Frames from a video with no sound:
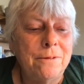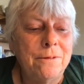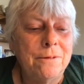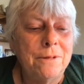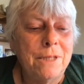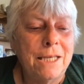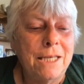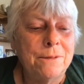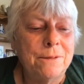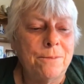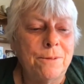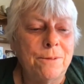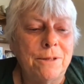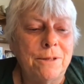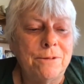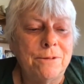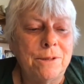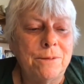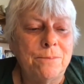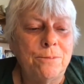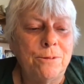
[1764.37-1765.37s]
that's when it
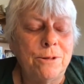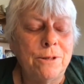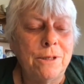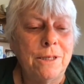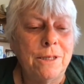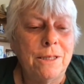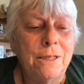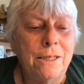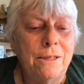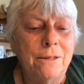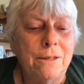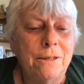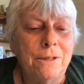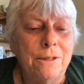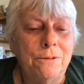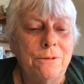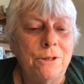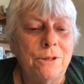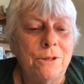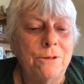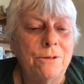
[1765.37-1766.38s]
was pretty. You know,
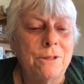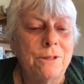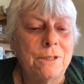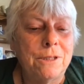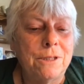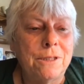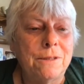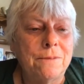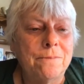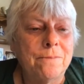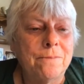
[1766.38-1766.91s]
you'll notice